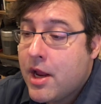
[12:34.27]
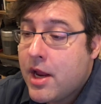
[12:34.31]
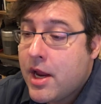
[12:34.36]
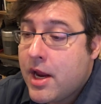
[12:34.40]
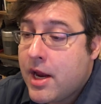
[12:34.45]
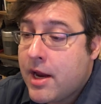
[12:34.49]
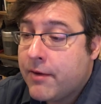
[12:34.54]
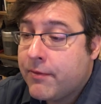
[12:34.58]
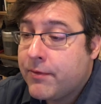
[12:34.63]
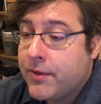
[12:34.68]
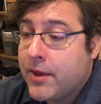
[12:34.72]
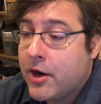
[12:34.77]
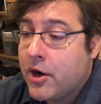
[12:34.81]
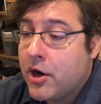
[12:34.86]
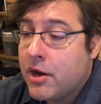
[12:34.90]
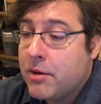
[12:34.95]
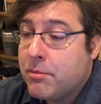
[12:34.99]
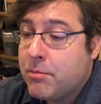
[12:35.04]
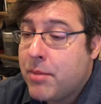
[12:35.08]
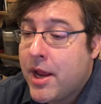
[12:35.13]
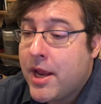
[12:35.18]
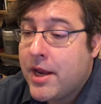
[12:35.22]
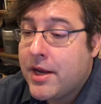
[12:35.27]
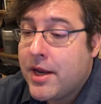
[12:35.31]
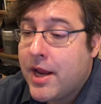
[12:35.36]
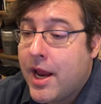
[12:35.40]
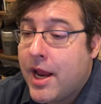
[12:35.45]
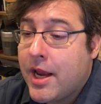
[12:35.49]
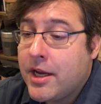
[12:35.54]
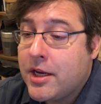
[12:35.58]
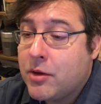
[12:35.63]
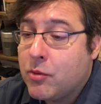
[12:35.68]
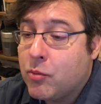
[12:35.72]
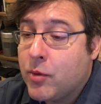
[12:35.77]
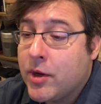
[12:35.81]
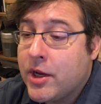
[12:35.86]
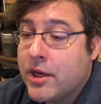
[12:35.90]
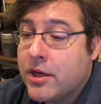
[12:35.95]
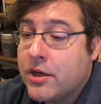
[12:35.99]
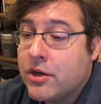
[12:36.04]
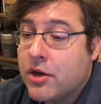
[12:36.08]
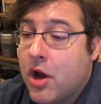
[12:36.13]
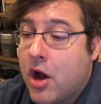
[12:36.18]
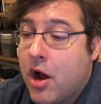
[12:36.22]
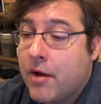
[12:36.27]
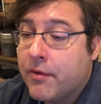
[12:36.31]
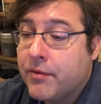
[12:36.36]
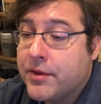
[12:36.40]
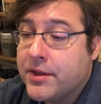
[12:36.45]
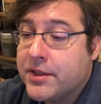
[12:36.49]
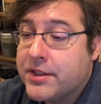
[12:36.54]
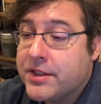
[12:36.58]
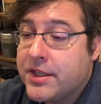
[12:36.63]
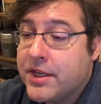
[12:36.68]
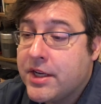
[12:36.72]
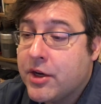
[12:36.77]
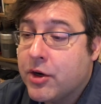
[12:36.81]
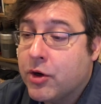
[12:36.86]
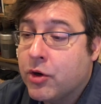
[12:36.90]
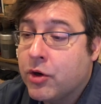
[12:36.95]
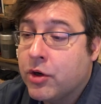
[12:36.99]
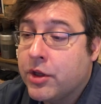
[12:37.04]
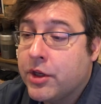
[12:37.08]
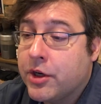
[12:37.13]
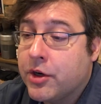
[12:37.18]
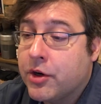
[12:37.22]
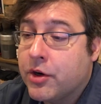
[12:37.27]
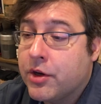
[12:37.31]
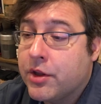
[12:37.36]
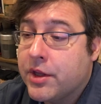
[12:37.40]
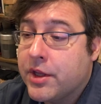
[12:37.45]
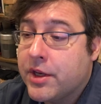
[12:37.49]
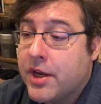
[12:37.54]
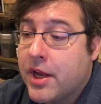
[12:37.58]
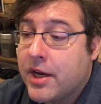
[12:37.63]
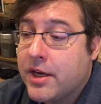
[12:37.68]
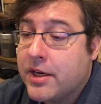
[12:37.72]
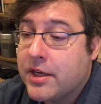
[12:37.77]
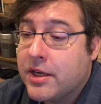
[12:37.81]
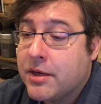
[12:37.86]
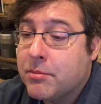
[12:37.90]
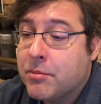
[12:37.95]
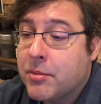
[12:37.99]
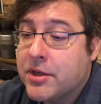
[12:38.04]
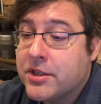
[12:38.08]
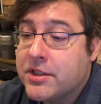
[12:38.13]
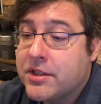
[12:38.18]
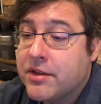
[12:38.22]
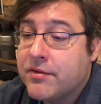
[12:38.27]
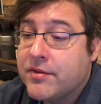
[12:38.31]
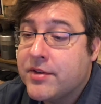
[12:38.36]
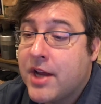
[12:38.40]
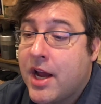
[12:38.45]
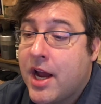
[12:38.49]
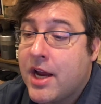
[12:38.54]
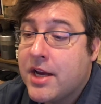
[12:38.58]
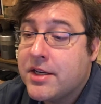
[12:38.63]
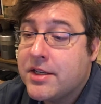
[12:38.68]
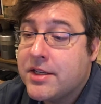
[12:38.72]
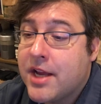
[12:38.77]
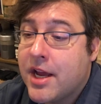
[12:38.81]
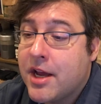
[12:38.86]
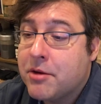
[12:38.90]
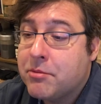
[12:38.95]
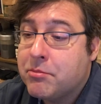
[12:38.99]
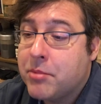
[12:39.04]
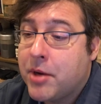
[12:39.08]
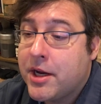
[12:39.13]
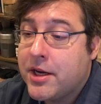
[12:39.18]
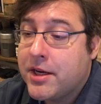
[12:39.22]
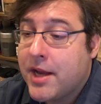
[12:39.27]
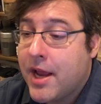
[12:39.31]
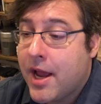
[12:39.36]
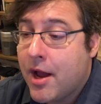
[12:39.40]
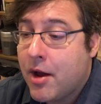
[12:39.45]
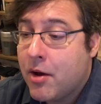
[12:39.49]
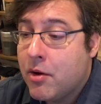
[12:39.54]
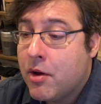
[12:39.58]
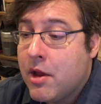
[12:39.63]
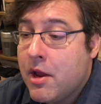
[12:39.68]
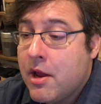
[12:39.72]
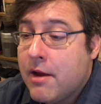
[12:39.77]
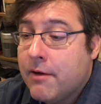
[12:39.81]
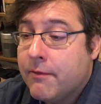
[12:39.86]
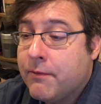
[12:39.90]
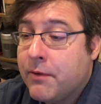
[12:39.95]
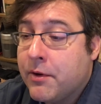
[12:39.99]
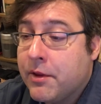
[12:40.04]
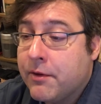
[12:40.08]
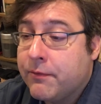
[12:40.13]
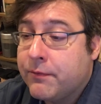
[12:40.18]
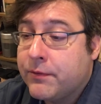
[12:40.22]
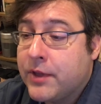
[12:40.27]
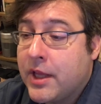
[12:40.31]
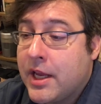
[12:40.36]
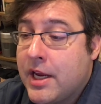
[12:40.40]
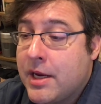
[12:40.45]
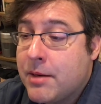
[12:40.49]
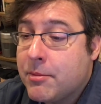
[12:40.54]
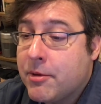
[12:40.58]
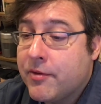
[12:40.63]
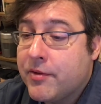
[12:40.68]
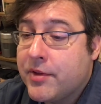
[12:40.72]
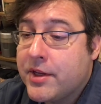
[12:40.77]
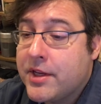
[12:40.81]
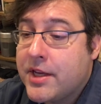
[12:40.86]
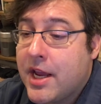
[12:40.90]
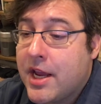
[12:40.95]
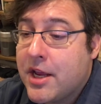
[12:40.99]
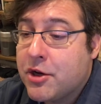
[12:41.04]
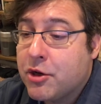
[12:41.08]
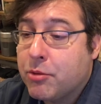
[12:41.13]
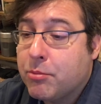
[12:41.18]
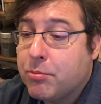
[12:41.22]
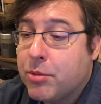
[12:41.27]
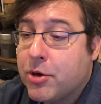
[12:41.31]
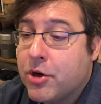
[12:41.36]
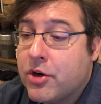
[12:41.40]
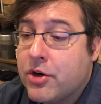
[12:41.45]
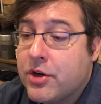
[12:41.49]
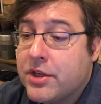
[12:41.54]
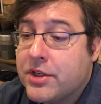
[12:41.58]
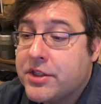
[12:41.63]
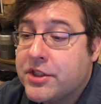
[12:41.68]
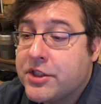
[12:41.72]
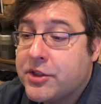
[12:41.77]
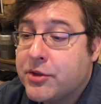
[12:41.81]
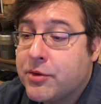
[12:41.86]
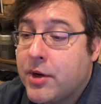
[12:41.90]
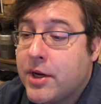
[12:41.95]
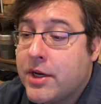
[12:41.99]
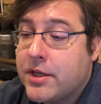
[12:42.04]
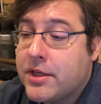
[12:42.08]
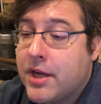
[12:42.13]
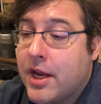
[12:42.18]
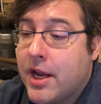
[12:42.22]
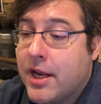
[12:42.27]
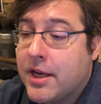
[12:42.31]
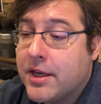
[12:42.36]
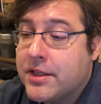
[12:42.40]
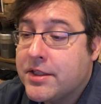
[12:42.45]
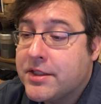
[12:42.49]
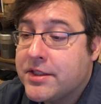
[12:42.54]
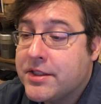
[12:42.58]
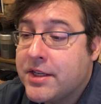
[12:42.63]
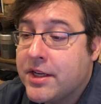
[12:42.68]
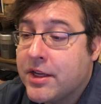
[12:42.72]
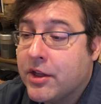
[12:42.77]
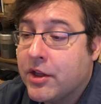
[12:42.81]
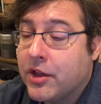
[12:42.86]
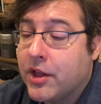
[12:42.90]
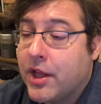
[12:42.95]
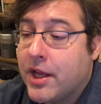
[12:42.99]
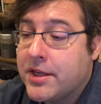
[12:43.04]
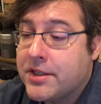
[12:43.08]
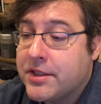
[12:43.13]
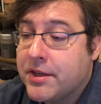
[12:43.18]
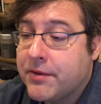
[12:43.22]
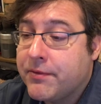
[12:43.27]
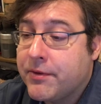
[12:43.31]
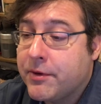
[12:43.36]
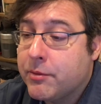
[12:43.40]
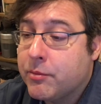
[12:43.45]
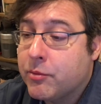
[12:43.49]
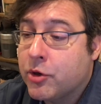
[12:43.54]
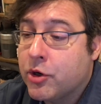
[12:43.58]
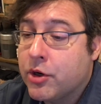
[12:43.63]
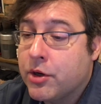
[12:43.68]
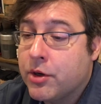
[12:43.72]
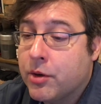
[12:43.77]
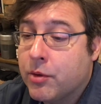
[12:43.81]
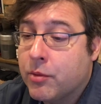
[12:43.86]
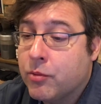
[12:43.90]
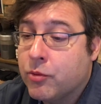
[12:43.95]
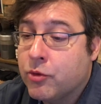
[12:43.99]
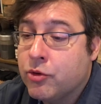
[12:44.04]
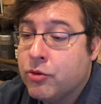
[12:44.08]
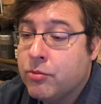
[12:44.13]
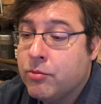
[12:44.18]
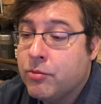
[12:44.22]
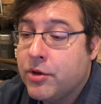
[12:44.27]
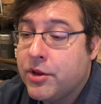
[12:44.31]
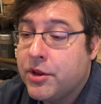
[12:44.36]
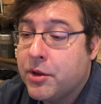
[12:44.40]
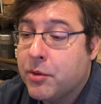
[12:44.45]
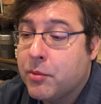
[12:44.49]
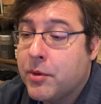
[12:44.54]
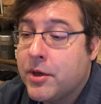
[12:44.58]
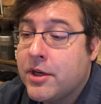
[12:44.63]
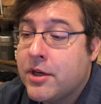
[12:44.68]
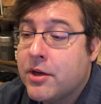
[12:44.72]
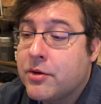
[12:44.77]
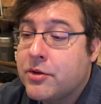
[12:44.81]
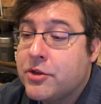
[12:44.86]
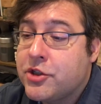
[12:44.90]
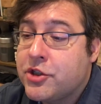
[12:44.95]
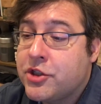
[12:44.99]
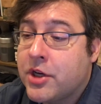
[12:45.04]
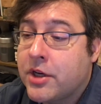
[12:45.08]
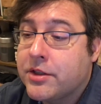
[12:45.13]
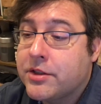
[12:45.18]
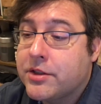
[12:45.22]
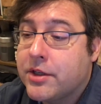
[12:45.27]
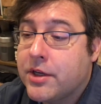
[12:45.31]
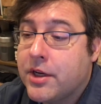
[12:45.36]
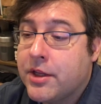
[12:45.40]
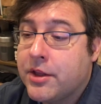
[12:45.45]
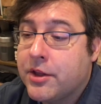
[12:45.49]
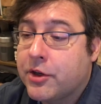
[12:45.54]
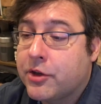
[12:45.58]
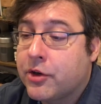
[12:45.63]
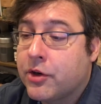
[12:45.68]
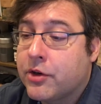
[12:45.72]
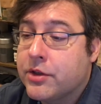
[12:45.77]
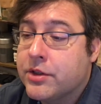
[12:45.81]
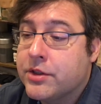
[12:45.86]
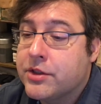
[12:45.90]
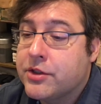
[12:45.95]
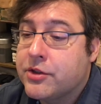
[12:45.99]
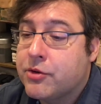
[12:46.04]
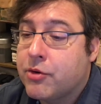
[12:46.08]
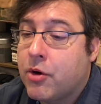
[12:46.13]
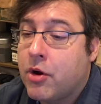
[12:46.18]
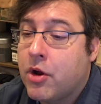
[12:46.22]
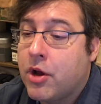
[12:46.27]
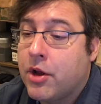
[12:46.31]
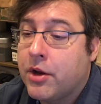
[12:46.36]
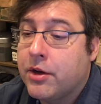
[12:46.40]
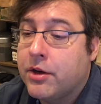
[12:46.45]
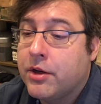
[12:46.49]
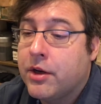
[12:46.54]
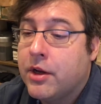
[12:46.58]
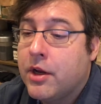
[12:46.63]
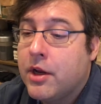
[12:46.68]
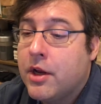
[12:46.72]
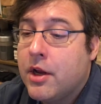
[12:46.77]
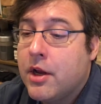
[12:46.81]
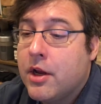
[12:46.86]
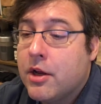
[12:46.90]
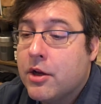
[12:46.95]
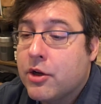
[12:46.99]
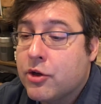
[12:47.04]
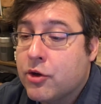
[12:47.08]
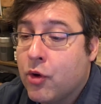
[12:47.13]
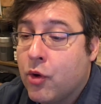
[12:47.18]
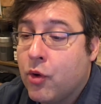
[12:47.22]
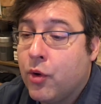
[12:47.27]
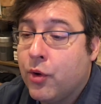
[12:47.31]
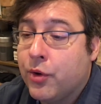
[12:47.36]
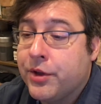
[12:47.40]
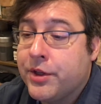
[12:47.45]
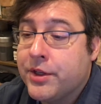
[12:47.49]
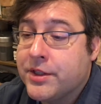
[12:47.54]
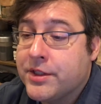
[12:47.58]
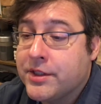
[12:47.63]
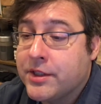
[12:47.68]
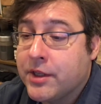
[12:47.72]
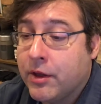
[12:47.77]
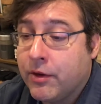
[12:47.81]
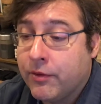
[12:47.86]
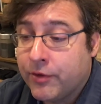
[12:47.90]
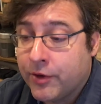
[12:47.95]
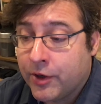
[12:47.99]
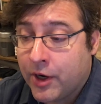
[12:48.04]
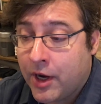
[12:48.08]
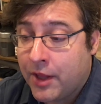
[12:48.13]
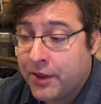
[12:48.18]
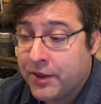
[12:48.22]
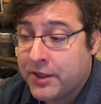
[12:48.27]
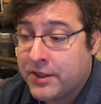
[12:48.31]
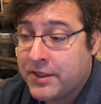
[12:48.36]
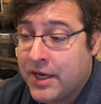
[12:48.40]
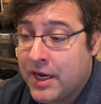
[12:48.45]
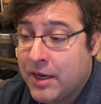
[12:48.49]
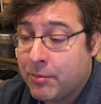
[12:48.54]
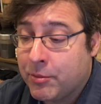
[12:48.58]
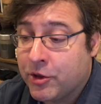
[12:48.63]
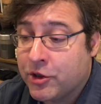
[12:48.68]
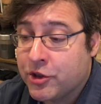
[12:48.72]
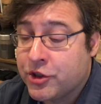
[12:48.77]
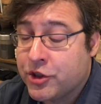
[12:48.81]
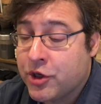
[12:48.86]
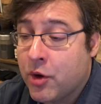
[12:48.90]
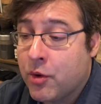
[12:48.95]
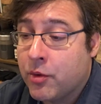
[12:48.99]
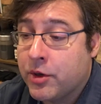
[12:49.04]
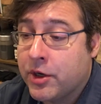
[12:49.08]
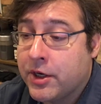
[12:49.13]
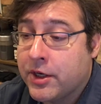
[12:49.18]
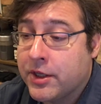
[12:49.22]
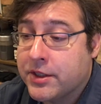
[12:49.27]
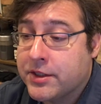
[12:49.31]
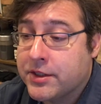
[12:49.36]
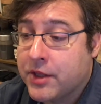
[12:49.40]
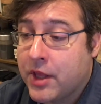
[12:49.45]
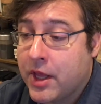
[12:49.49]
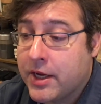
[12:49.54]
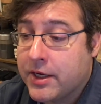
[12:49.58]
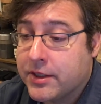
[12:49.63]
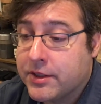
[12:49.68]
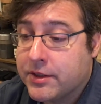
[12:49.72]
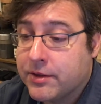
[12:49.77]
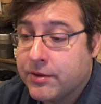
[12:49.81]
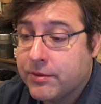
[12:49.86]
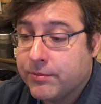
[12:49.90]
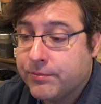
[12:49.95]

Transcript: If there had been any wind off the sea earlier in the night, it must have died down by now, for the flame of the candle burned as straight and still as if it were in a room with the windows shut and the curtains drawn. Gold and silver on the table shone in its light.